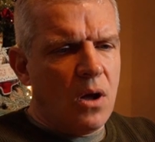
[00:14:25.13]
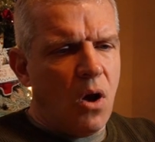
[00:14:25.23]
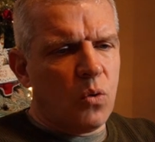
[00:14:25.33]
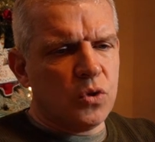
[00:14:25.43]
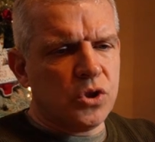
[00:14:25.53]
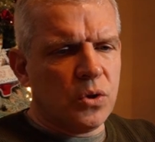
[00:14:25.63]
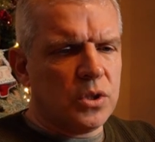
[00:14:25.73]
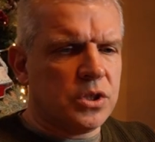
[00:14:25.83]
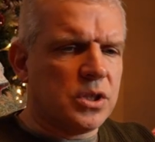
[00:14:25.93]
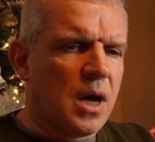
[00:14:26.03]
old sort
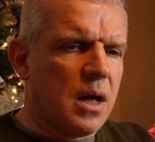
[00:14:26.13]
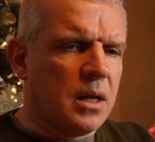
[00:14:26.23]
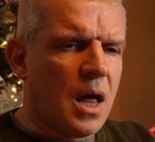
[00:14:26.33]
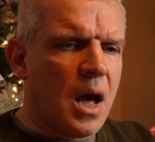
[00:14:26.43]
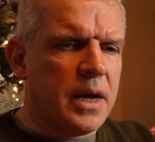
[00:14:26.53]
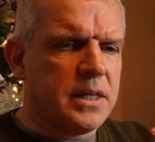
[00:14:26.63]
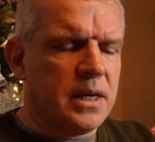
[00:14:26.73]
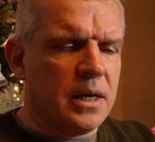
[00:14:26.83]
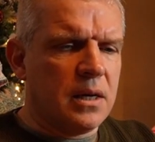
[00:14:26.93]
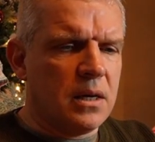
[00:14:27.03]
of style
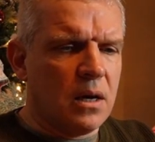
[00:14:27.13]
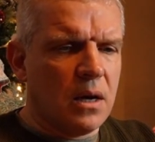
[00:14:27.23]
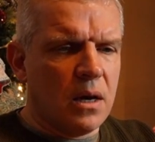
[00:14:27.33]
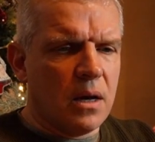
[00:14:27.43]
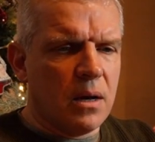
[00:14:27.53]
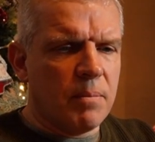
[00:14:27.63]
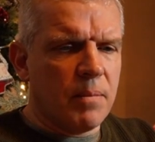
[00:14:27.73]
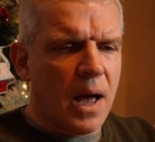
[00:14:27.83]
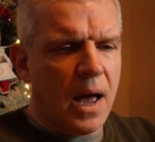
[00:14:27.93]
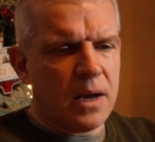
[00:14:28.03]
lighting
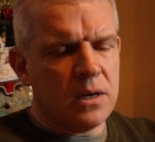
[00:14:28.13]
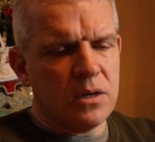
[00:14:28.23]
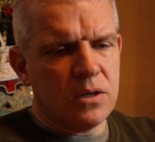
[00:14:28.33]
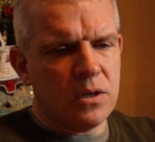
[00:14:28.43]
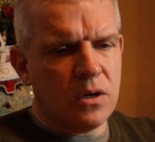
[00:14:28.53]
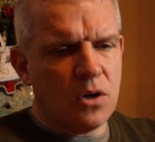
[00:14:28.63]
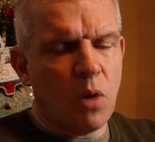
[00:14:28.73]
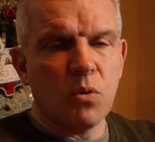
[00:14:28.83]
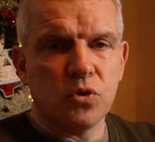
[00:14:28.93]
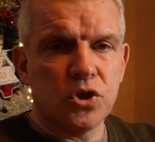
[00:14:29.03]
and
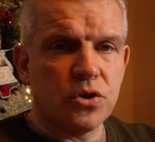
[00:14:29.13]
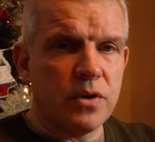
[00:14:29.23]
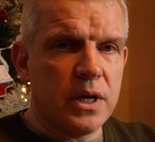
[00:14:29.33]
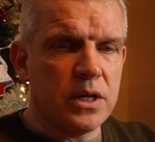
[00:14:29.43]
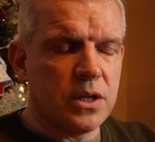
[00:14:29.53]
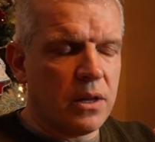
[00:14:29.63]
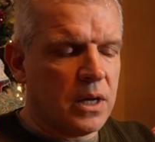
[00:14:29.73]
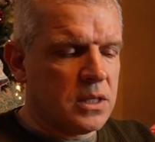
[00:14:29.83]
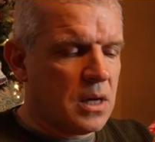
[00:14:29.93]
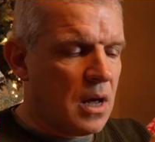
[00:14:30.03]
cobbled streets and
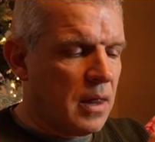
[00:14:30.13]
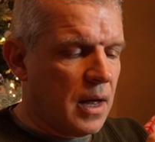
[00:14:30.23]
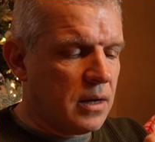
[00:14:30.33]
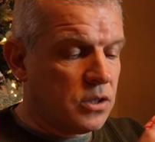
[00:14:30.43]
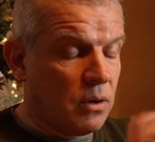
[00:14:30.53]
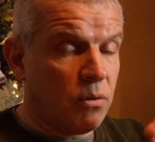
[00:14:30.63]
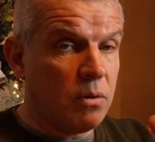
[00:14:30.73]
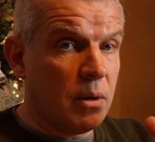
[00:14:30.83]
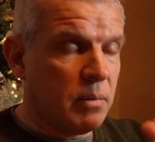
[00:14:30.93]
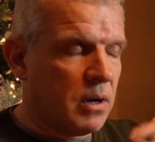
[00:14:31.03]
things like that. So I
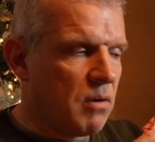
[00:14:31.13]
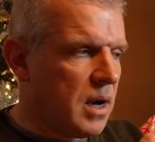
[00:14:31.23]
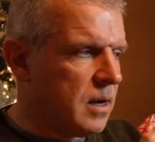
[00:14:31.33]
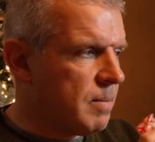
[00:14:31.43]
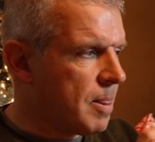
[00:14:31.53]
thought, yeah, it'd be great.